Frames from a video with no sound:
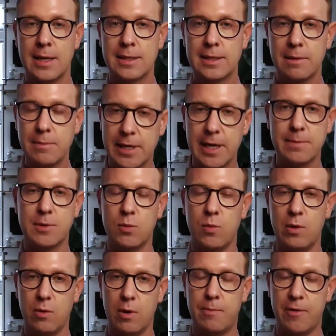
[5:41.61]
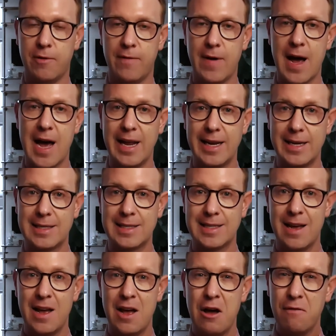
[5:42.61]
Some tips we would provide
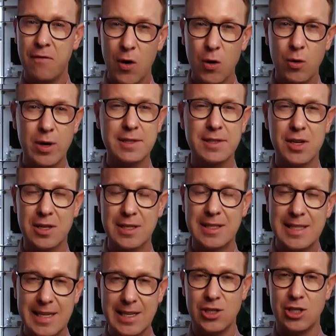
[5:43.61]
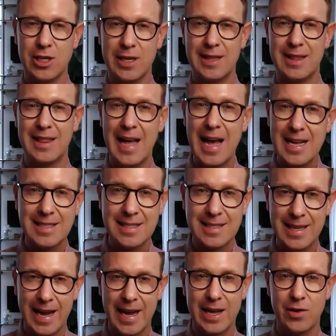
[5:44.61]
is focus on teaching less
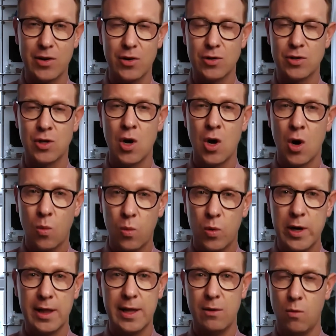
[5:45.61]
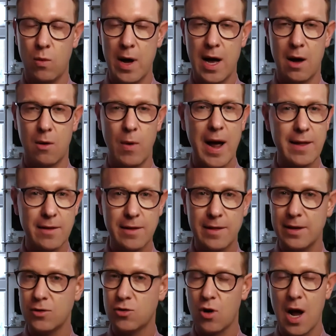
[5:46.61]
standards really well. Rather
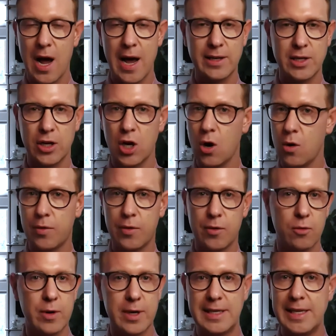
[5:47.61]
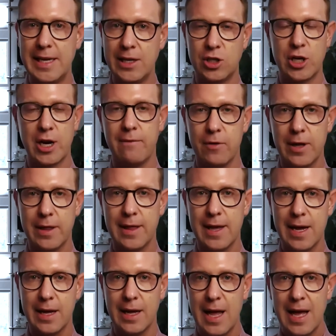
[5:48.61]
than trying to go through and teach
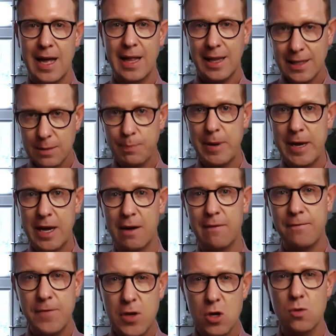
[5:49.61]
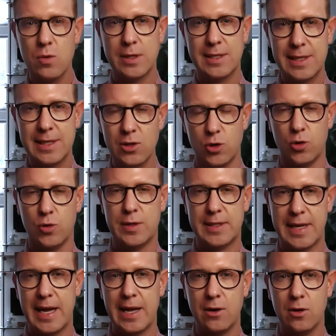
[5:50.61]
everything, let's pick a few essential
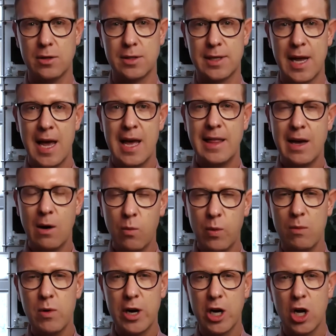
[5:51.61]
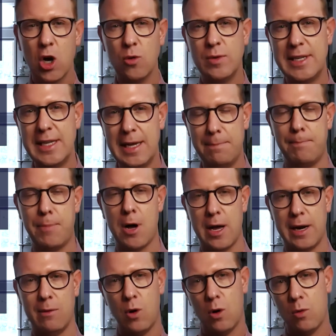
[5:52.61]
standards that we want to go deep
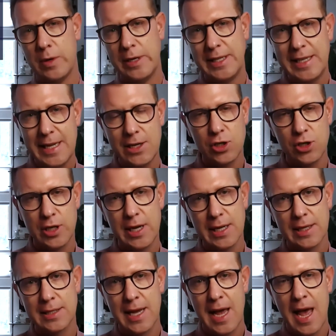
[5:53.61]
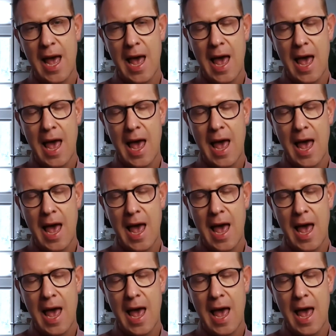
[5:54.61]
on and where we teach kids